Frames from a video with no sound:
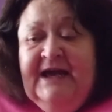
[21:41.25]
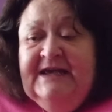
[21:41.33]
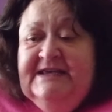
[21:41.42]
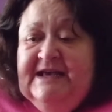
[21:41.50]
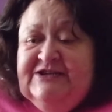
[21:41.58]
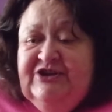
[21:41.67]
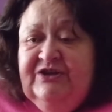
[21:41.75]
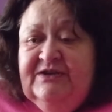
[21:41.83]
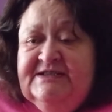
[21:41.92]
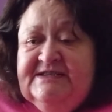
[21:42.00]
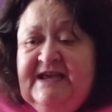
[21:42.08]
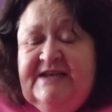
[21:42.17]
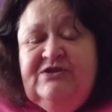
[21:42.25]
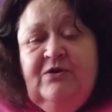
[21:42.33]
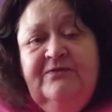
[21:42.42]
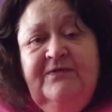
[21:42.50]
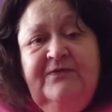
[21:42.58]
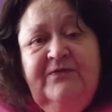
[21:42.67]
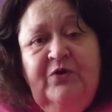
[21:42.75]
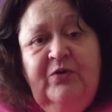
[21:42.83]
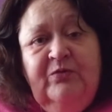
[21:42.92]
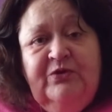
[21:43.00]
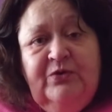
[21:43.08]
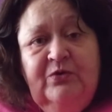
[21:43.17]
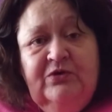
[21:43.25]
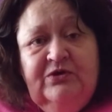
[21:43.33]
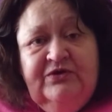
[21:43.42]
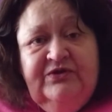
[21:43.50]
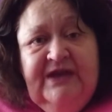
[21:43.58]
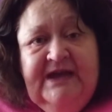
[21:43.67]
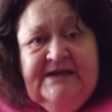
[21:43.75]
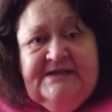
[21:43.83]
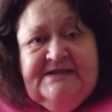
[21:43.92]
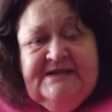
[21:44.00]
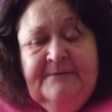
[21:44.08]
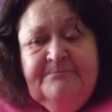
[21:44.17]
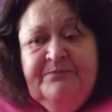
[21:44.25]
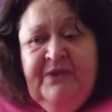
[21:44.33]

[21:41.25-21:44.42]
yes, you can say it's overflowing with all good things,